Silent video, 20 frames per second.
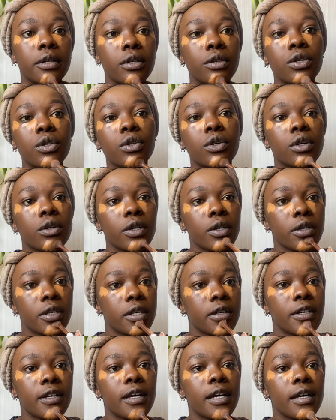You go
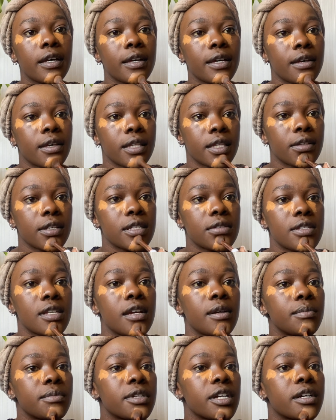here in the
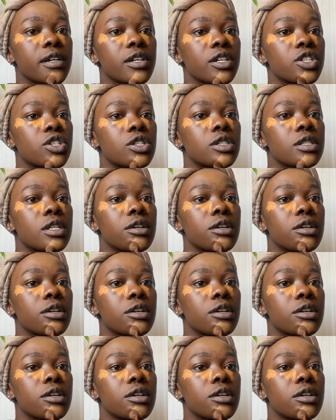same direction